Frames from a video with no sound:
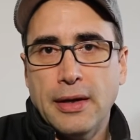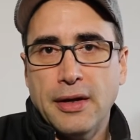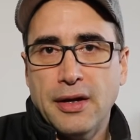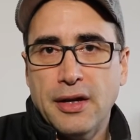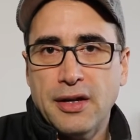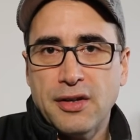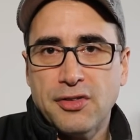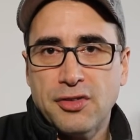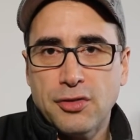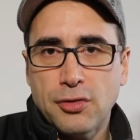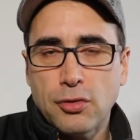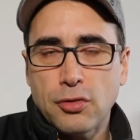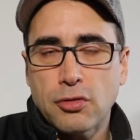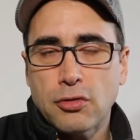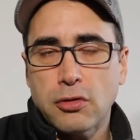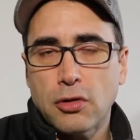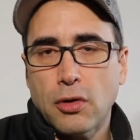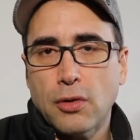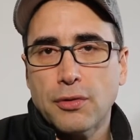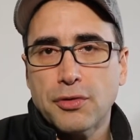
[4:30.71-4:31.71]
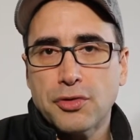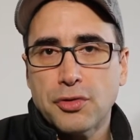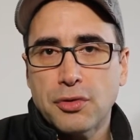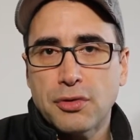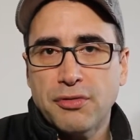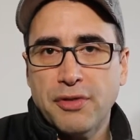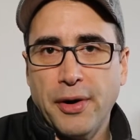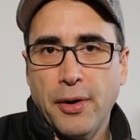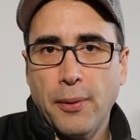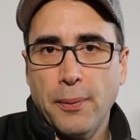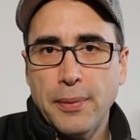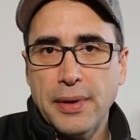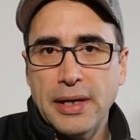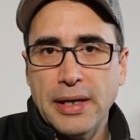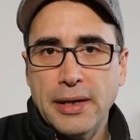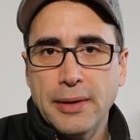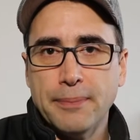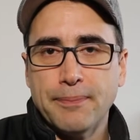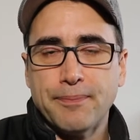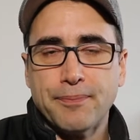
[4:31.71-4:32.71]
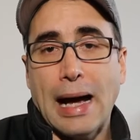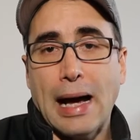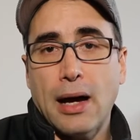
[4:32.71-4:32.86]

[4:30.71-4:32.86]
It's too slow to develop in.